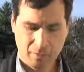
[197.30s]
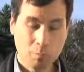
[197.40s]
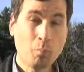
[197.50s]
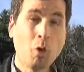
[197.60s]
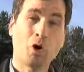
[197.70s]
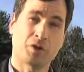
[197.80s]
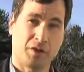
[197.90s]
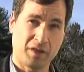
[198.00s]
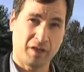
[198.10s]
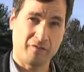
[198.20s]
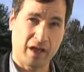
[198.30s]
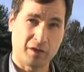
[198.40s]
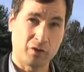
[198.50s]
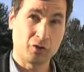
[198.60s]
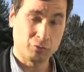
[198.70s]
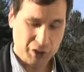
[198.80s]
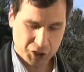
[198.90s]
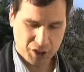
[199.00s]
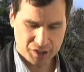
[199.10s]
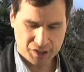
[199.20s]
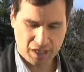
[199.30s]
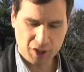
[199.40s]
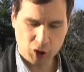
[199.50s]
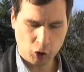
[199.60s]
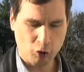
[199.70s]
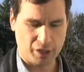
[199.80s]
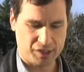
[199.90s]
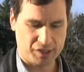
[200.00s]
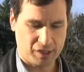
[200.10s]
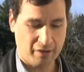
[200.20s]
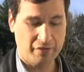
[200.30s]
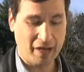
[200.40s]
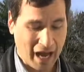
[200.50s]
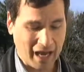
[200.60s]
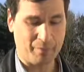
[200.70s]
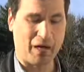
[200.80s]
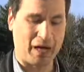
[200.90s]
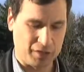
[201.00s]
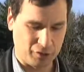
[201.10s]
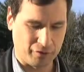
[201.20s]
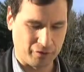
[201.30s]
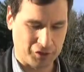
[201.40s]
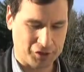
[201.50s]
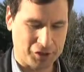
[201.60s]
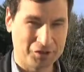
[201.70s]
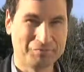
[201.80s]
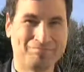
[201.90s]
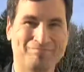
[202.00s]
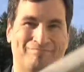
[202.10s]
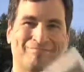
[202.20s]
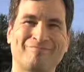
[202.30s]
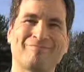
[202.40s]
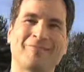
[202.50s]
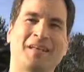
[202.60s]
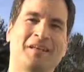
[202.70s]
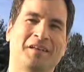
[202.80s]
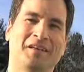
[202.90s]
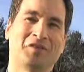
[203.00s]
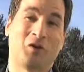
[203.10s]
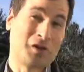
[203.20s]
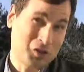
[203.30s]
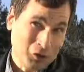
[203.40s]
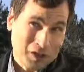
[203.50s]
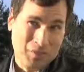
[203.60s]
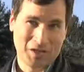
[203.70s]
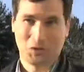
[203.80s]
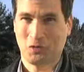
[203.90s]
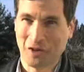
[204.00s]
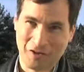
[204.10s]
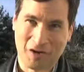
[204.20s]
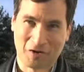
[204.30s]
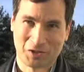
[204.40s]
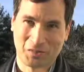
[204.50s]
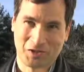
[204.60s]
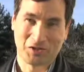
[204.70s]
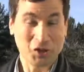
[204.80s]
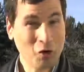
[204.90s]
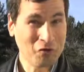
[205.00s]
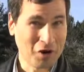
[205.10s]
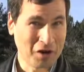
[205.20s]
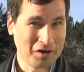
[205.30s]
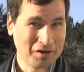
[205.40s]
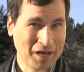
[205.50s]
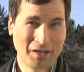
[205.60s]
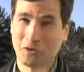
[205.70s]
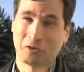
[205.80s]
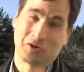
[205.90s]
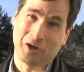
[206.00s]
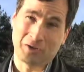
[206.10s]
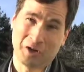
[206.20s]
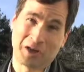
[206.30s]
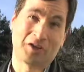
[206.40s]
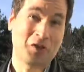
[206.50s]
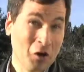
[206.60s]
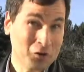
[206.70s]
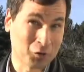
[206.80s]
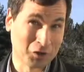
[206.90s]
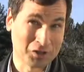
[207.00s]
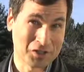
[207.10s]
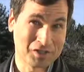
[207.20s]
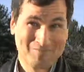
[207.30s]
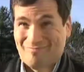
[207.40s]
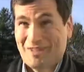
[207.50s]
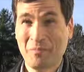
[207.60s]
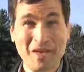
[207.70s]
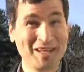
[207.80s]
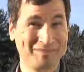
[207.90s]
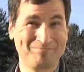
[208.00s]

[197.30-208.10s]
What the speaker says: more than they value the richness and choice of the iPod universe. So it's only been 12 hours, but so far, I don't regret writing those words a bit.